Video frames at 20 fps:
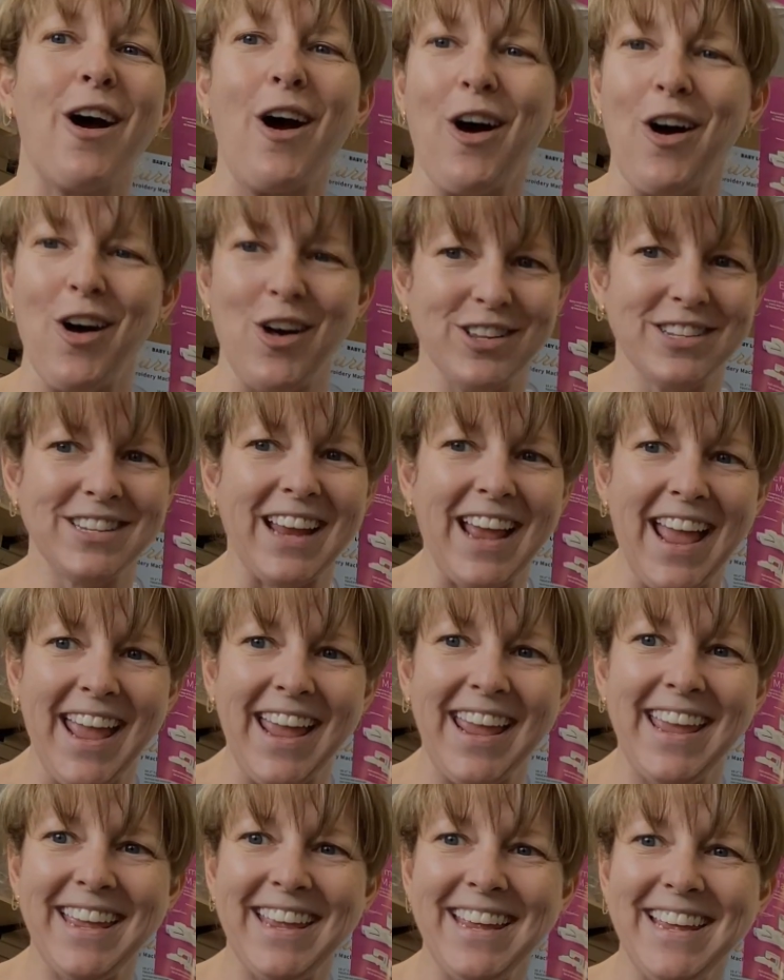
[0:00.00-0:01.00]
all
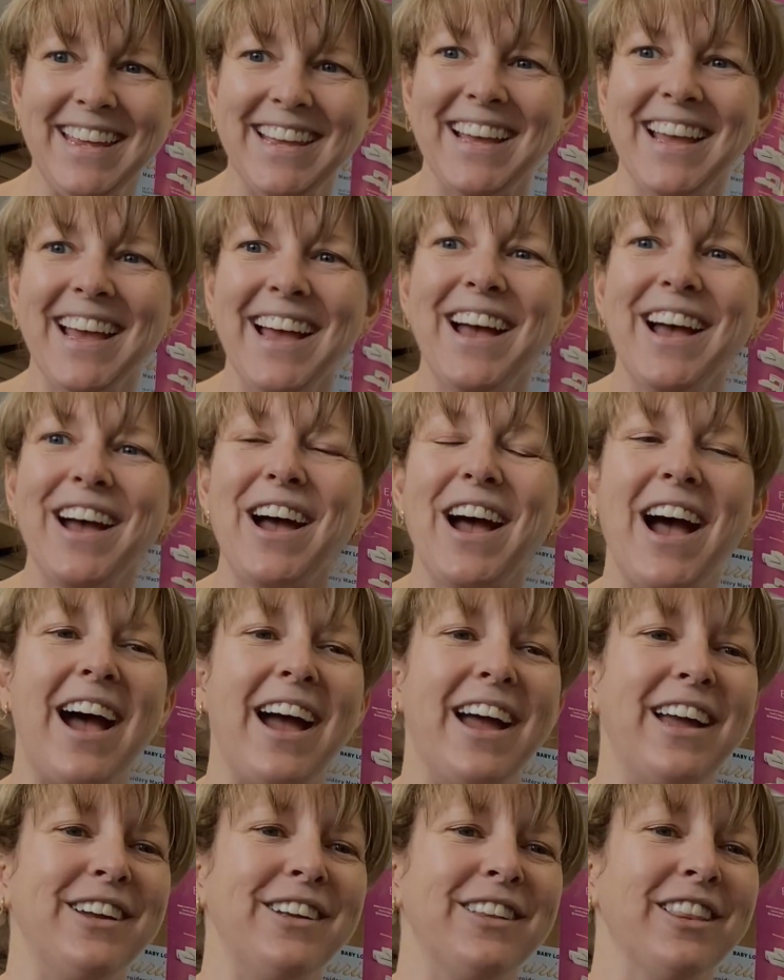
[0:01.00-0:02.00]
day.
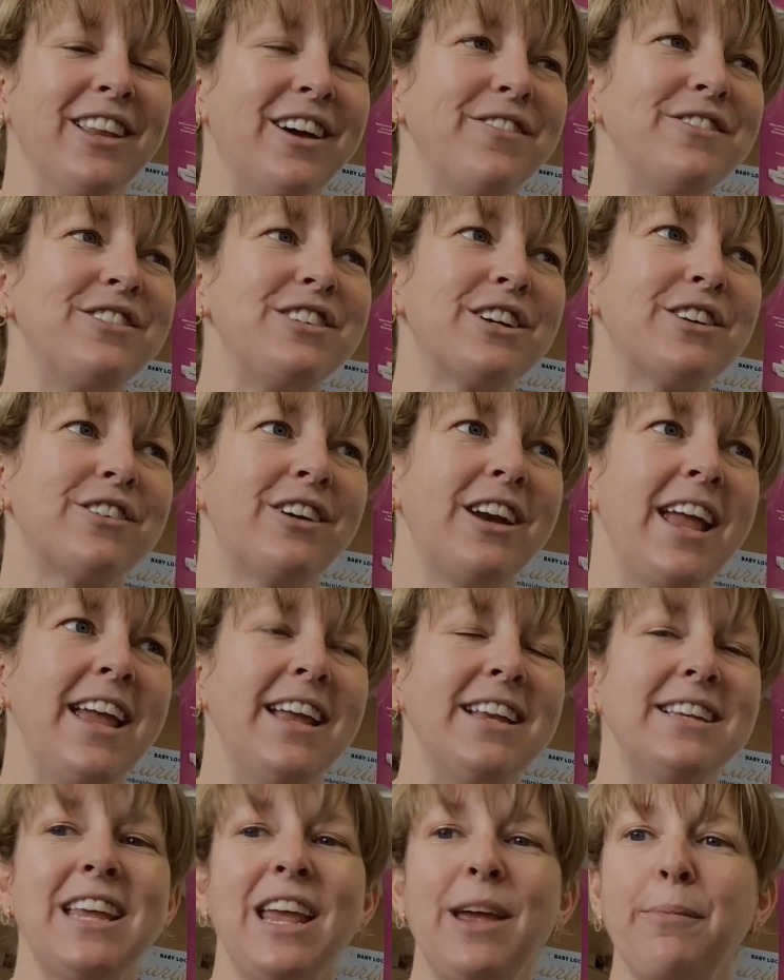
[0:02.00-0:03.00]
I love to
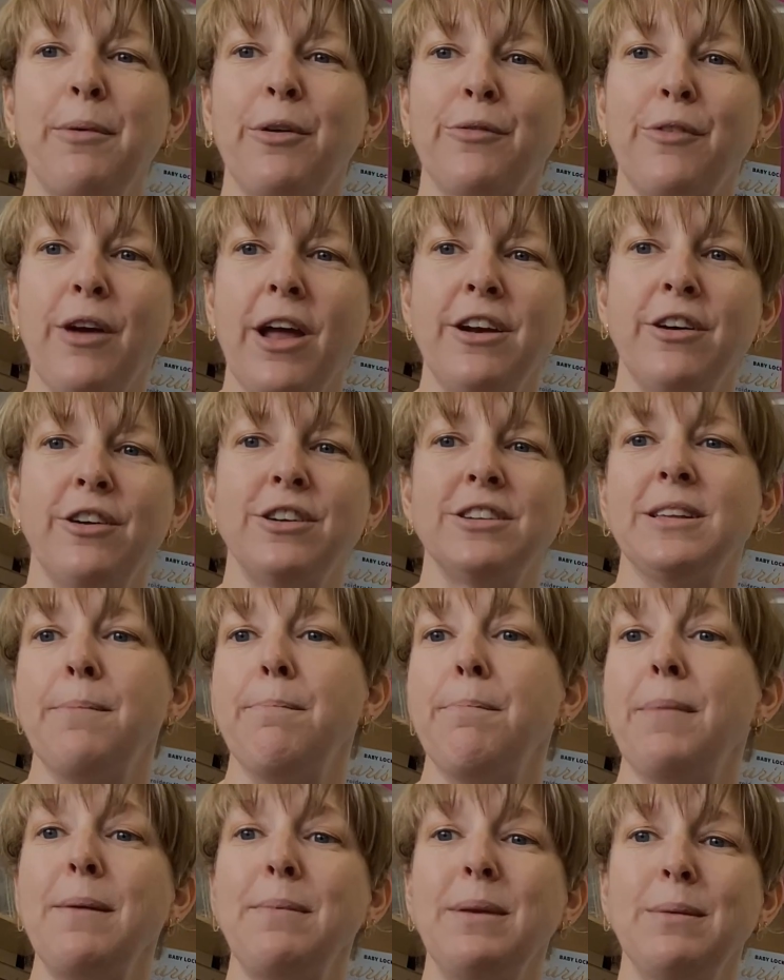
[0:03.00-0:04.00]
create table runners
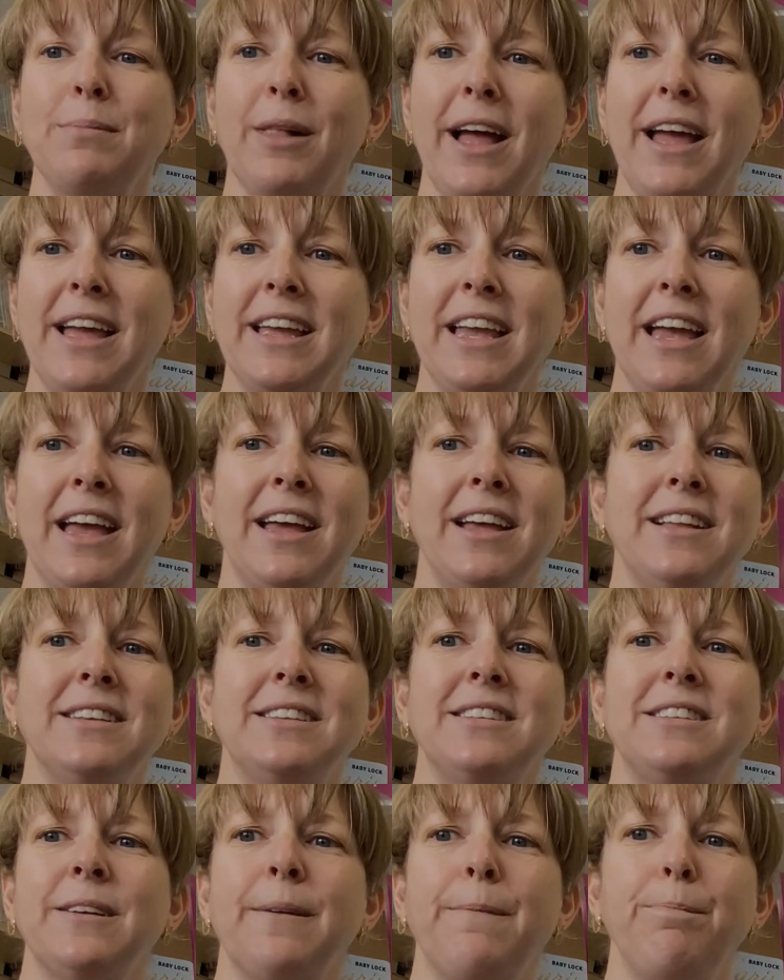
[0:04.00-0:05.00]
and baby
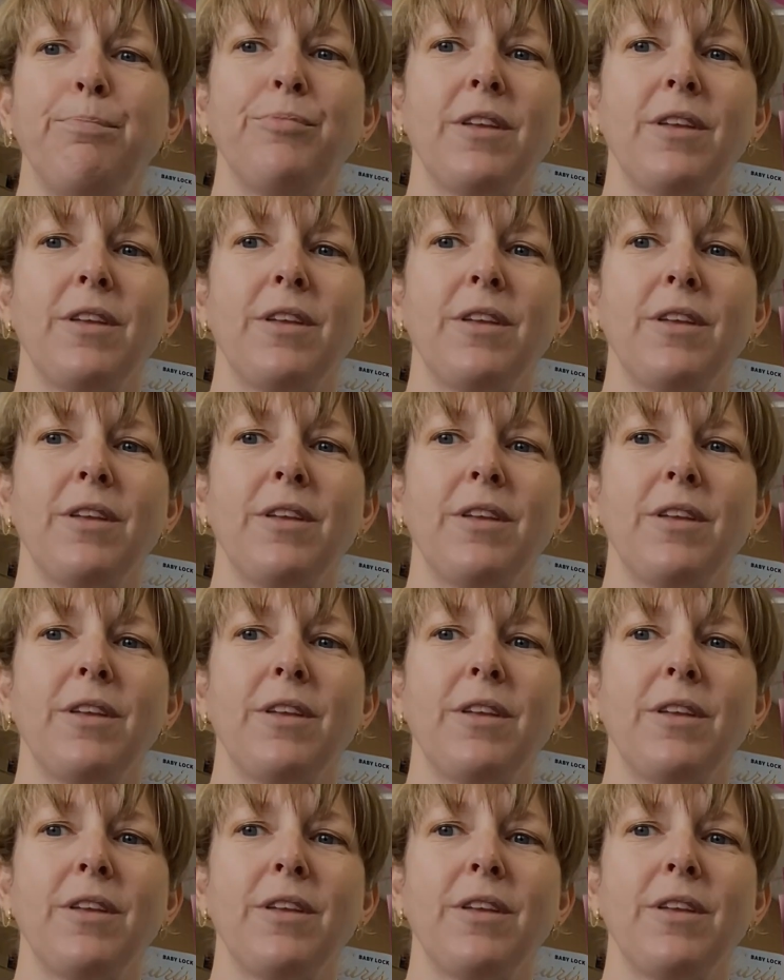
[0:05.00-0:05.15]
blankets